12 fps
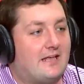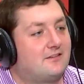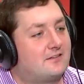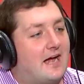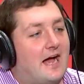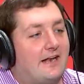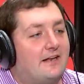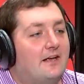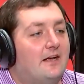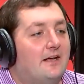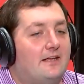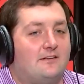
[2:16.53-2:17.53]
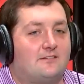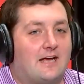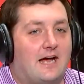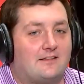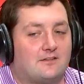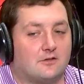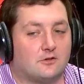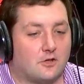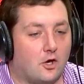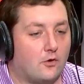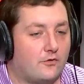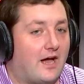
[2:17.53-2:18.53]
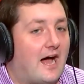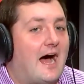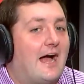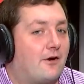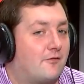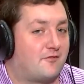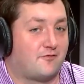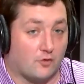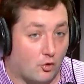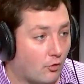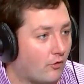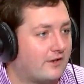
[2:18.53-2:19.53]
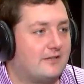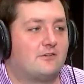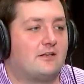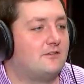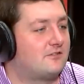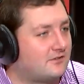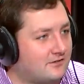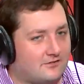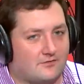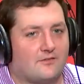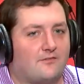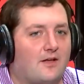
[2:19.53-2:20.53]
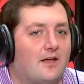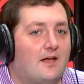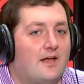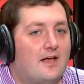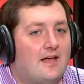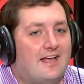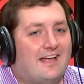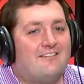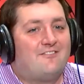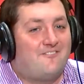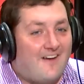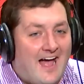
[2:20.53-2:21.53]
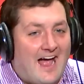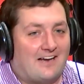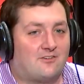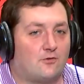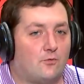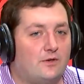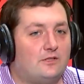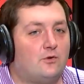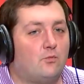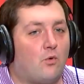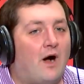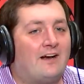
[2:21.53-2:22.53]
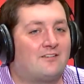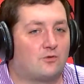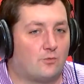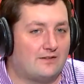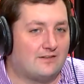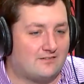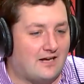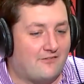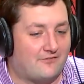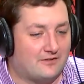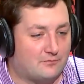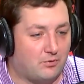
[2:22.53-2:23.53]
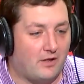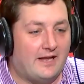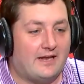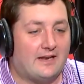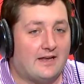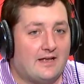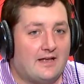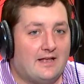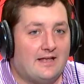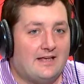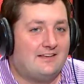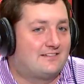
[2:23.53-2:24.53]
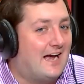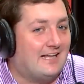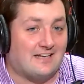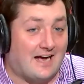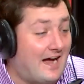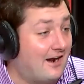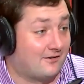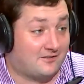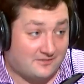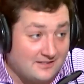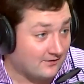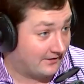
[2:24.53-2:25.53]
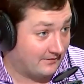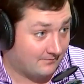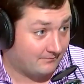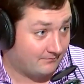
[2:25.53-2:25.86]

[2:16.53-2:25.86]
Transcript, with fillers: He's got He's got the low, the higher floor. He's he's he's. In fact, when you watch the way this offense played, he's got the higher ceiling.